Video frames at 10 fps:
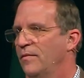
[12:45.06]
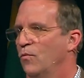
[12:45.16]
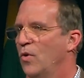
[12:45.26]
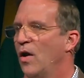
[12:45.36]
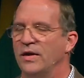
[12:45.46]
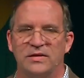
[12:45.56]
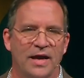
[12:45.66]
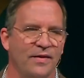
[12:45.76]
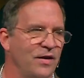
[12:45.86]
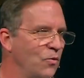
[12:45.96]
Well, he
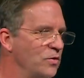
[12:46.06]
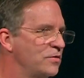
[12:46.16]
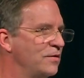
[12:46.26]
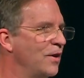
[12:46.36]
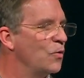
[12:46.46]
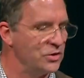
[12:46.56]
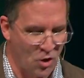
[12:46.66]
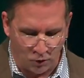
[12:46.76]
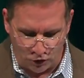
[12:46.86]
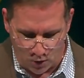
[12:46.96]
said there was
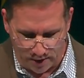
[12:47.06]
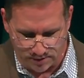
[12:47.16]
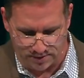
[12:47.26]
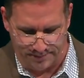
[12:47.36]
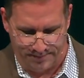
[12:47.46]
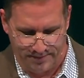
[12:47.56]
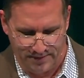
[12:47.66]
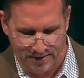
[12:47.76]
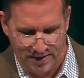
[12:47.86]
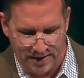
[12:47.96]
no choice.
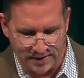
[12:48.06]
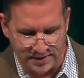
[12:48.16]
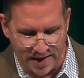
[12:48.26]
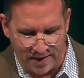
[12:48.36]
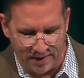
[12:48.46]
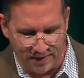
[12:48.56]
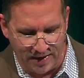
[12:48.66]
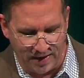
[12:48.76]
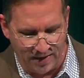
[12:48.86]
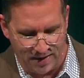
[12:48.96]
He said
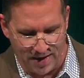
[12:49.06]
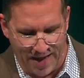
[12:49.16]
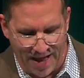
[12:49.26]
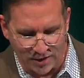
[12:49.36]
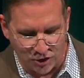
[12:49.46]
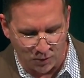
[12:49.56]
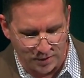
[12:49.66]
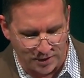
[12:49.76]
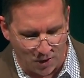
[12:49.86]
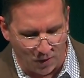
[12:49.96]
the answer was
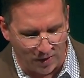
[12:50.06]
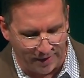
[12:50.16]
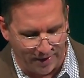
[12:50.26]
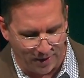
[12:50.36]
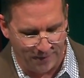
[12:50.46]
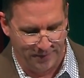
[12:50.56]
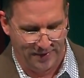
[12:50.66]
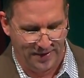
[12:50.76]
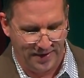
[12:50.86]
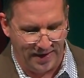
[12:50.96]
so clear,
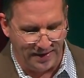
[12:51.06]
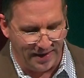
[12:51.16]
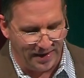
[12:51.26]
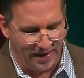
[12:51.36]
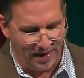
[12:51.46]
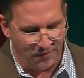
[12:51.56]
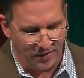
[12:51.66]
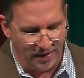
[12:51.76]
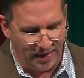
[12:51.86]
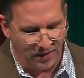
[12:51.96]
he didn't
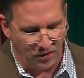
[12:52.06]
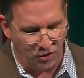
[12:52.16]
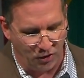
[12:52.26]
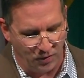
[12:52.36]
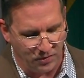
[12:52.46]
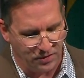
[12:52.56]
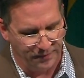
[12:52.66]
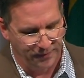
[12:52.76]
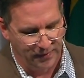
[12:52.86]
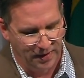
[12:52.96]
even need to choose.
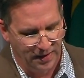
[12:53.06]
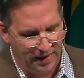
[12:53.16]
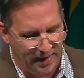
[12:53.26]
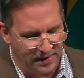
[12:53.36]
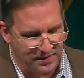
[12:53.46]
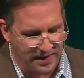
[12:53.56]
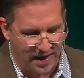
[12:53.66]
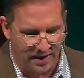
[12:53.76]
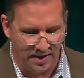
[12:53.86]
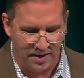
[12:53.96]
He
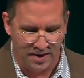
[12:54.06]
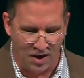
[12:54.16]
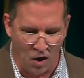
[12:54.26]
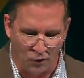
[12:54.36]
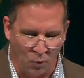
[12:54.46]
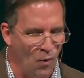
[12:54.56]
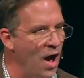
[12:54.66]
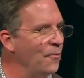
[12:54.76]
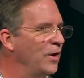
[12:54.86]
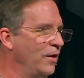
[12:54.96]
said
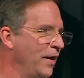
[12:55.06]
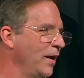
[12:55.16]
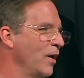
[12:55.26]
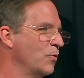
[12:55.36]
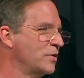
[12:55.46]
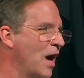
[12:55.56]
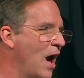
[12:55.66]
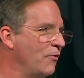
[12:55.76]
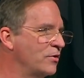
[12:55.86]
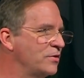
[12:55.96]
overwhelmingly, it was
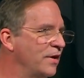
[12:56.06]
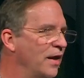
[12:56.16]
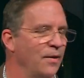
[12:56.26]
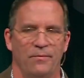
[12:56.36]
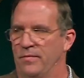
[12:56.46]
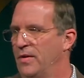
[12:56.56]
obvious to him